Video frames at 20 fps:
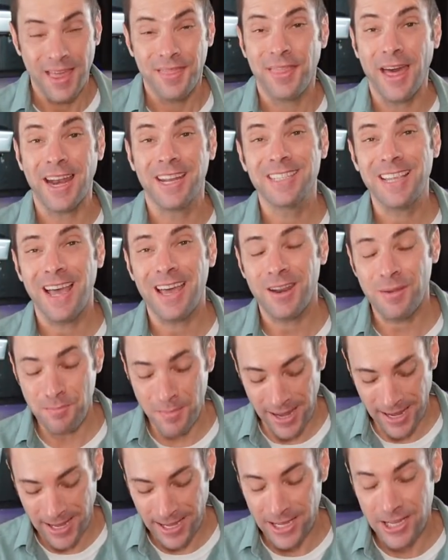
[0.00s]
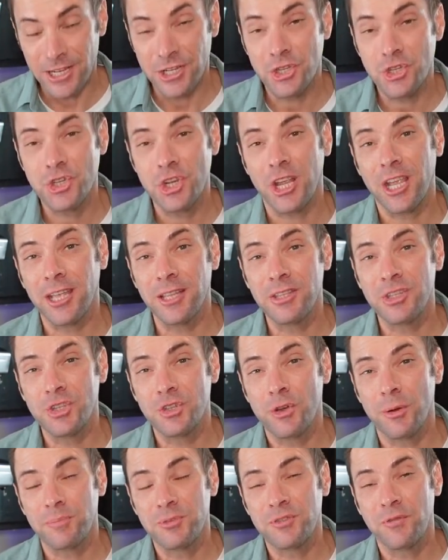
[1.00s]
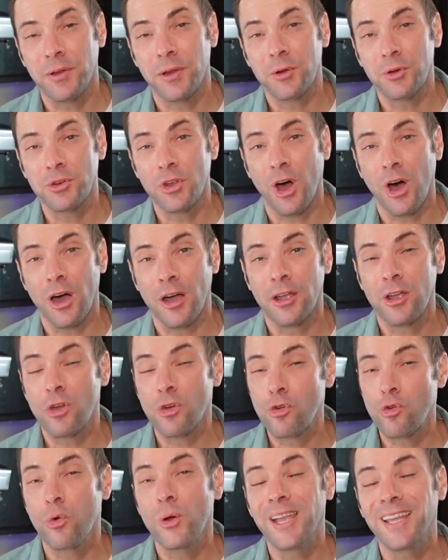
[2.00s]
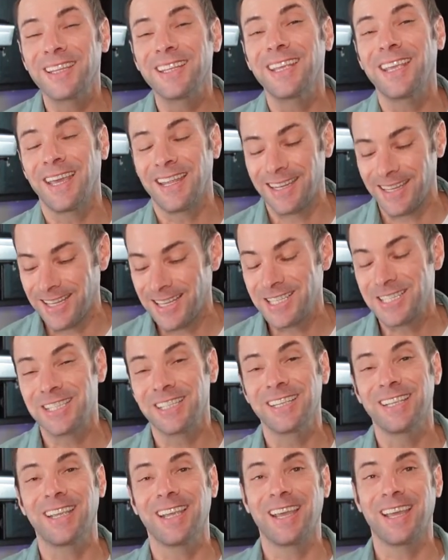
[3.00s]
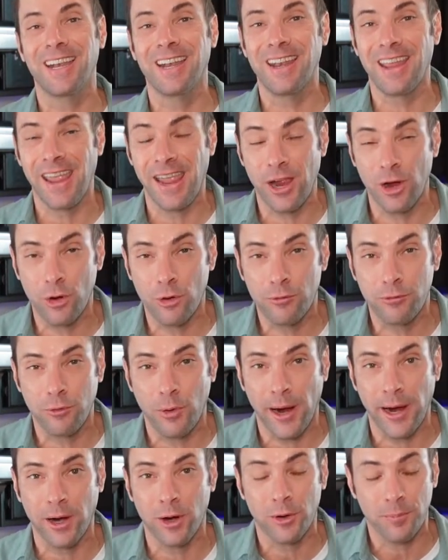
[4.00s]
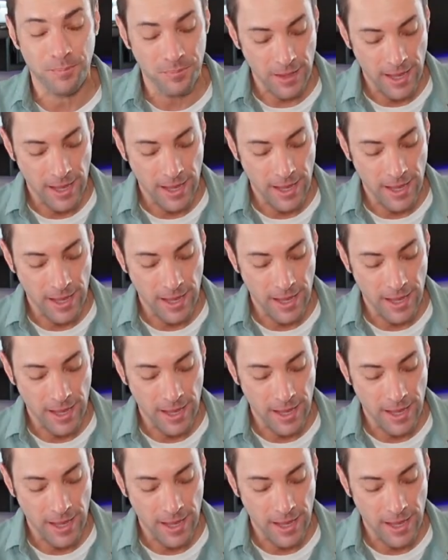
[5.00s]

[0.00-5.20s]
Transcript: That is how to make chicken strips for your dog quickly and easily in an air fryer.